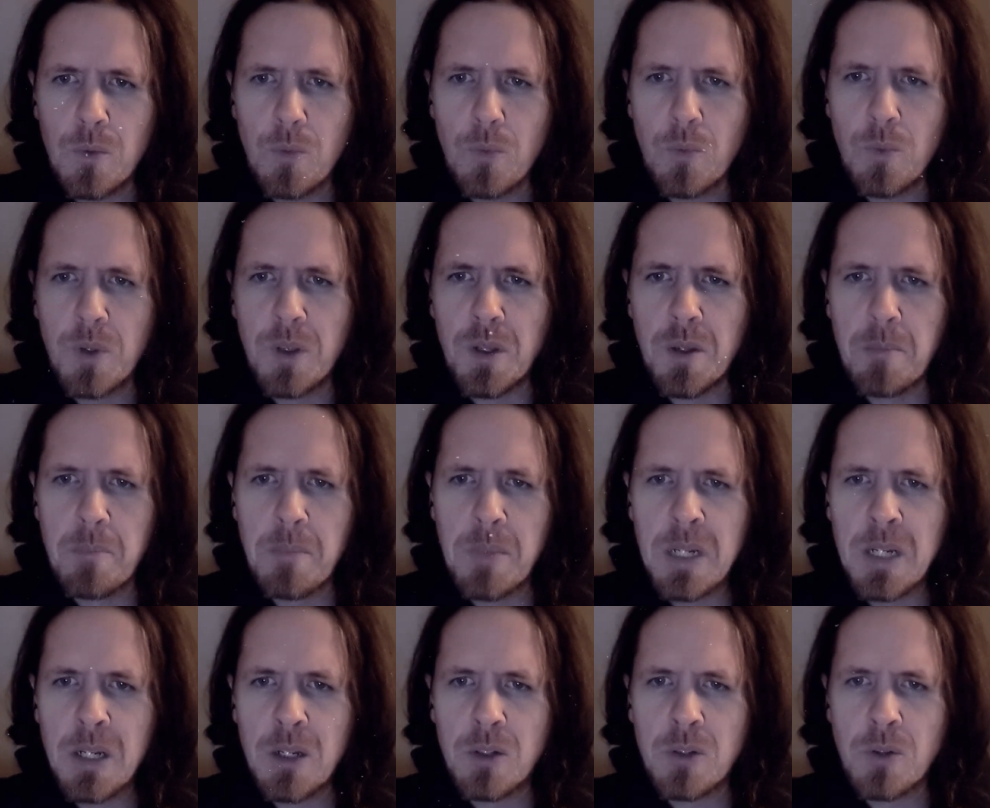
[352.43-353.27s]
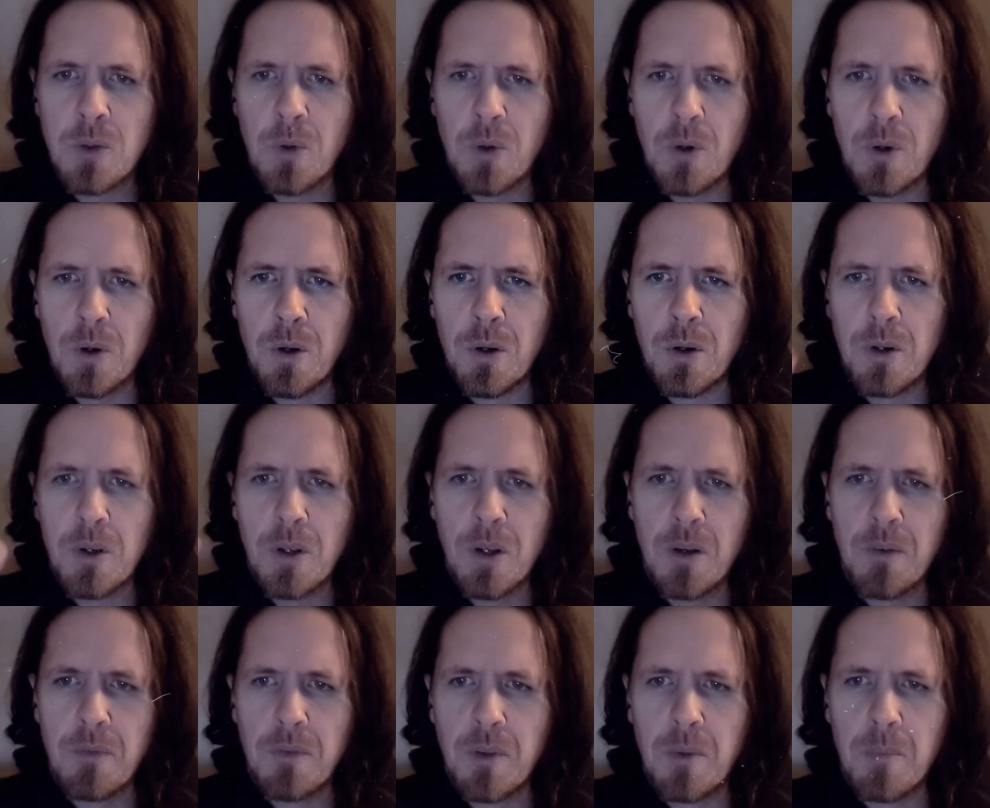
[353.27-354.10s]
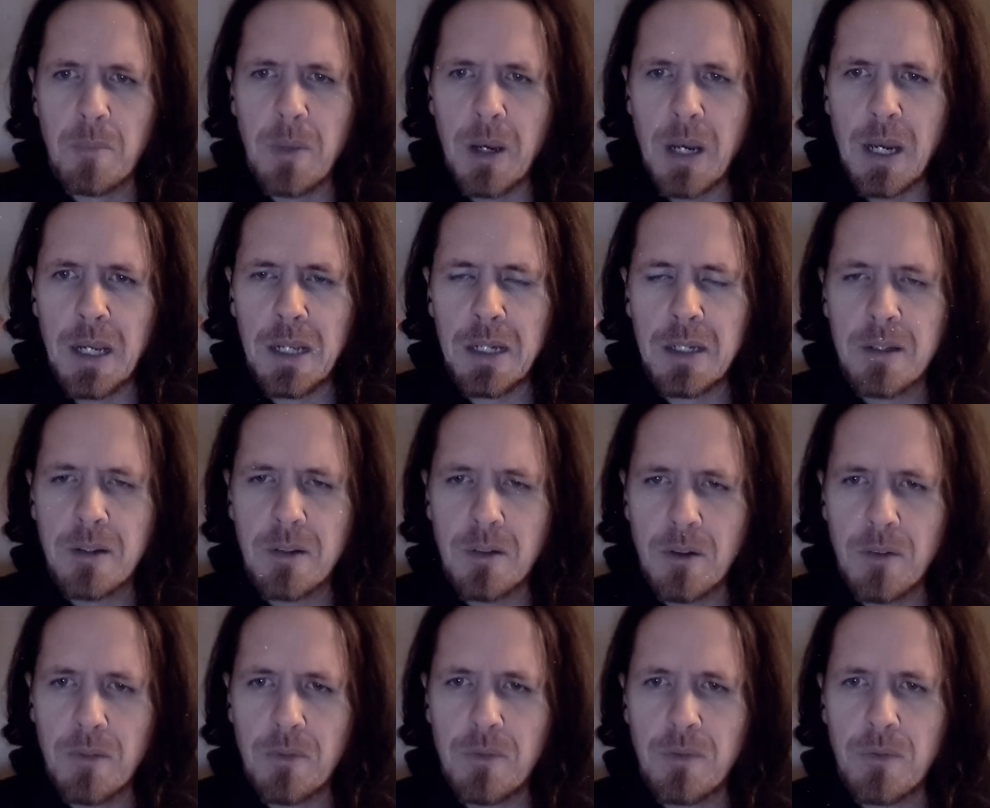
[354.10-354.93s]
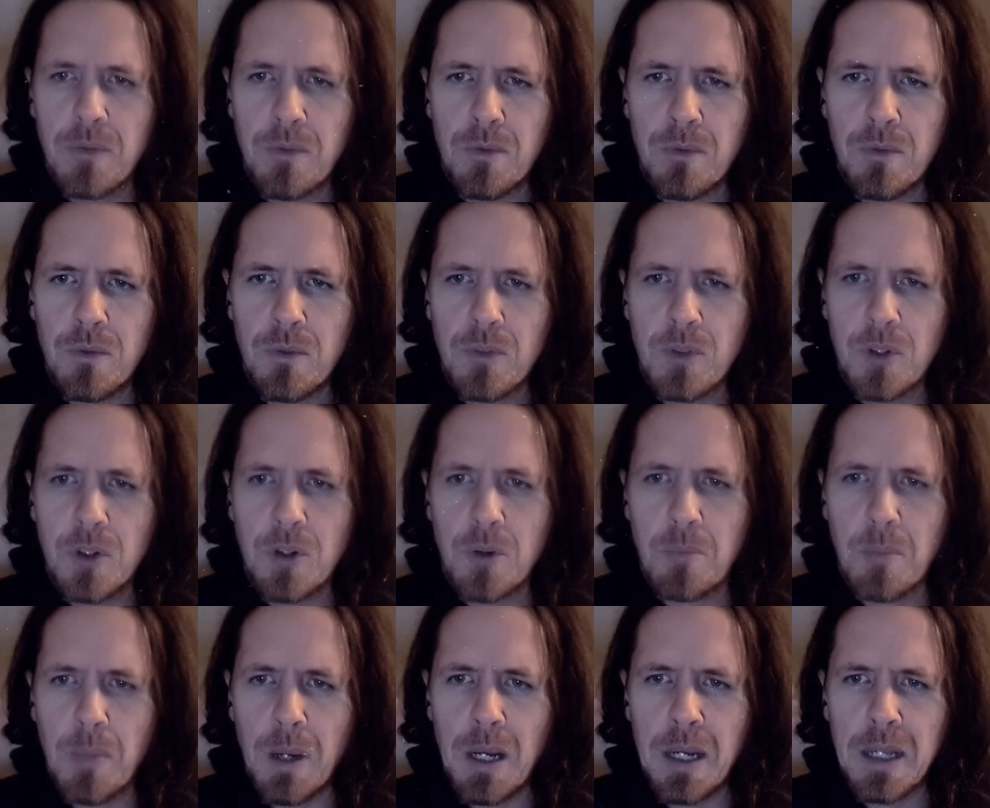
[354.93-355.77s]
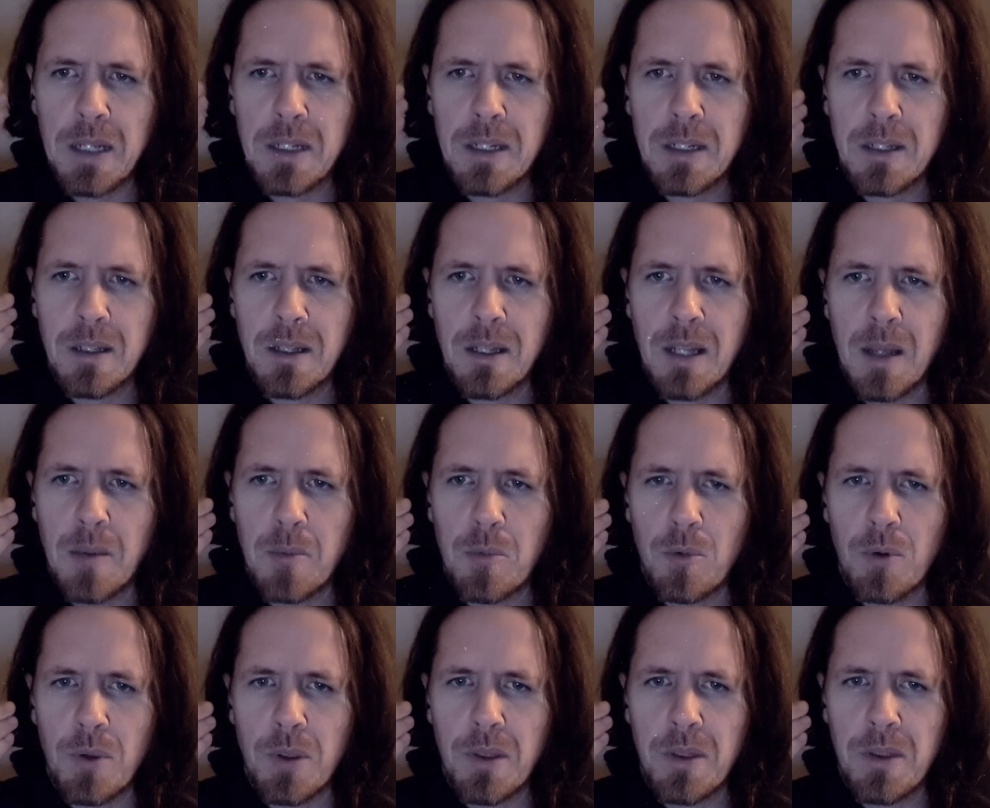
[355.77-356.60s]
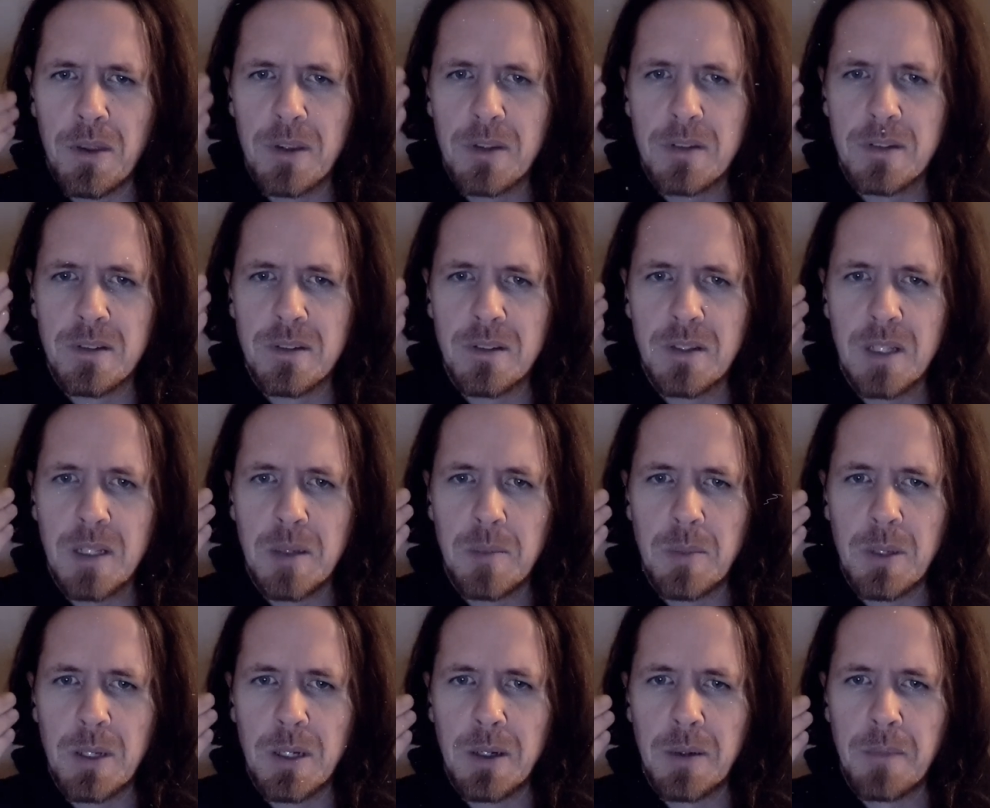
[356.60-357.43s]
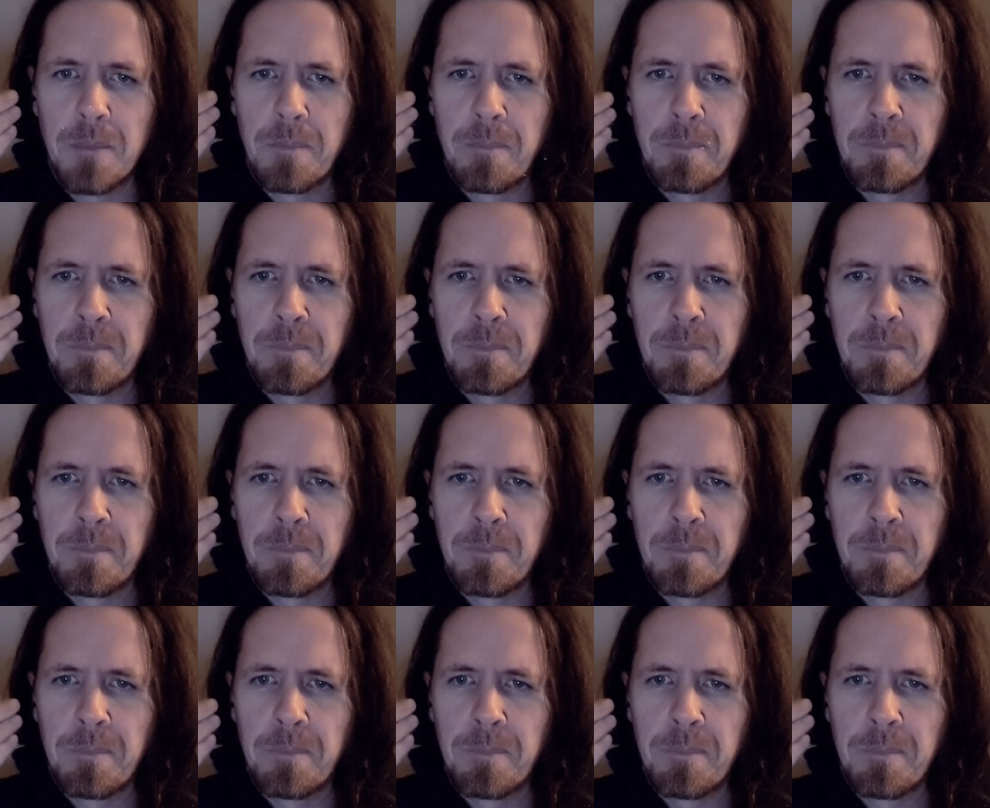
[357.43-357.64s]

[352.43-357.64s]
when the minotaur of the mind of your mind labyrinth is sleeping,